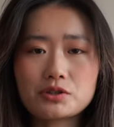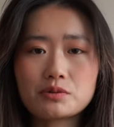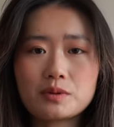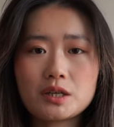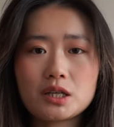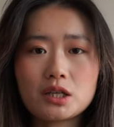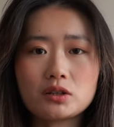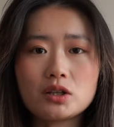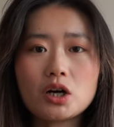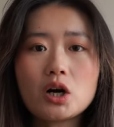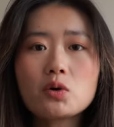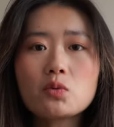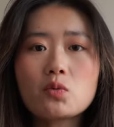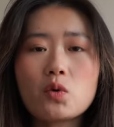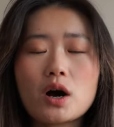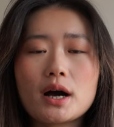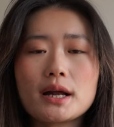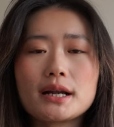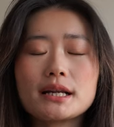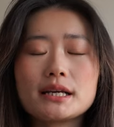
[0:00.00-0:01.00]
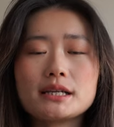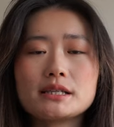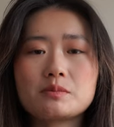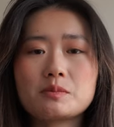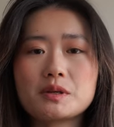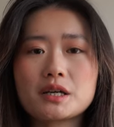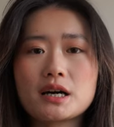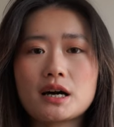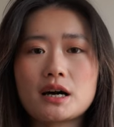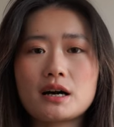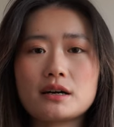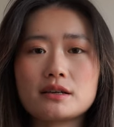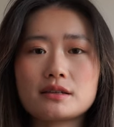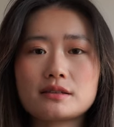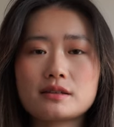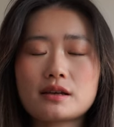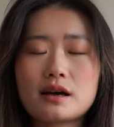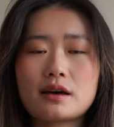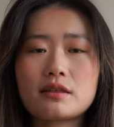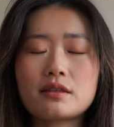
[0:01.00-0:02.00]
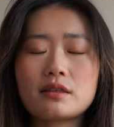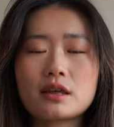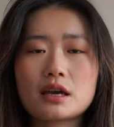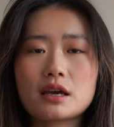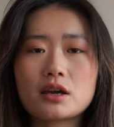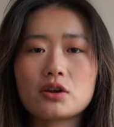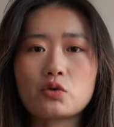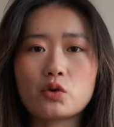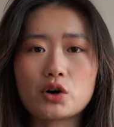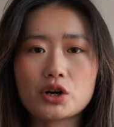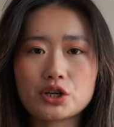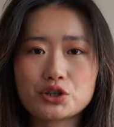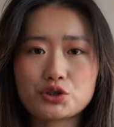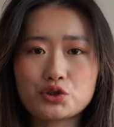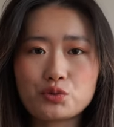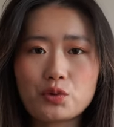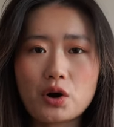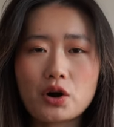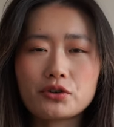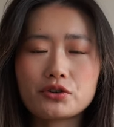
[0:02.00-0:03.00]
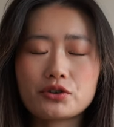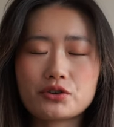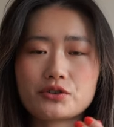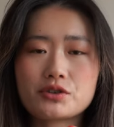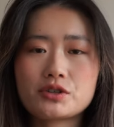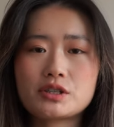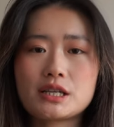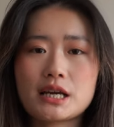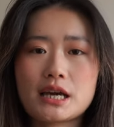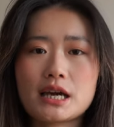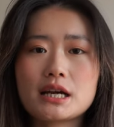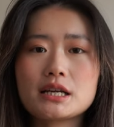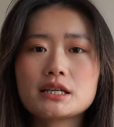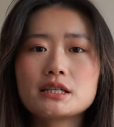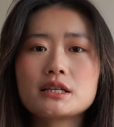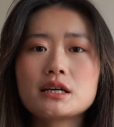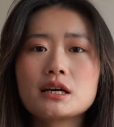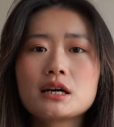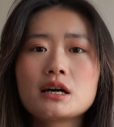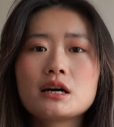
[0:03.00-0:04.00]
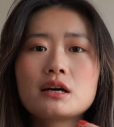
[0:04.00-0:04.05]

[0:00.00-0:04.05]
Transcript: to be a long one is because I think in order to understand